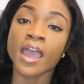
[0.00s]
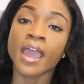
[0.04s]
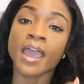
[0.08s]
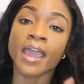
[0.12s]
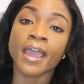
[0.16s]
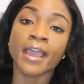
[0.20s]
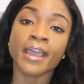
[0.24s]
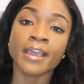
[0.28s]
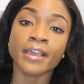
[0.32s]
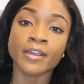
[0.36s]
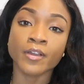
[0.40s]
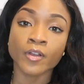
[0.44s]

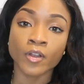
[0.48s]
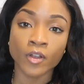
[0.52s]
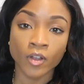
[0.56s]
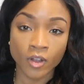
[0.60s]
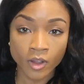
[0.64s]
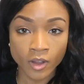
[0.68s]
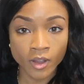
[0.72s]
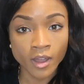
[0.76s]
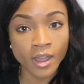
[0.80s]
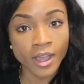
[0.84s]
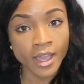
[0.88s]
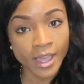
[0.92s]
Hey
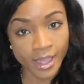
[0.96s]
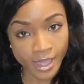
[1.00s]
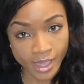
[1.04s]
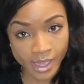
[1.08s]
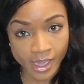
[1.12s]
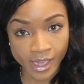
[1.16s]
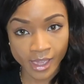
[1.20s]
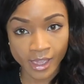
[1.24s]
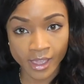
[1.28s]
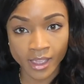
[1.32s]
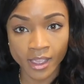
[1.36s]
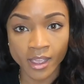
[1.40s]
girl,
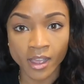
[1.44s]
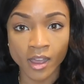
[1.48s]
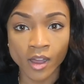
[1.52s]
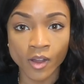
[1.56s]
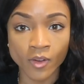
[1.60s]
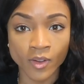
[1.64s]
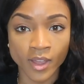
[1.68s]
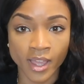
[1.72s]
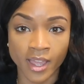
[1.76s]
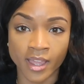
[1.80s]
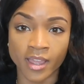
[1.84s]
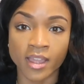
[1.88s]
hey.
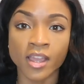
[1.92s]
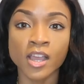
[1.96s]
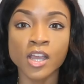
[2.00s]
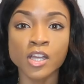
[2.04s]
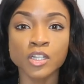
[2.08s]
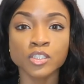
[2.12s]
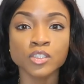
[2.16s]
Okay,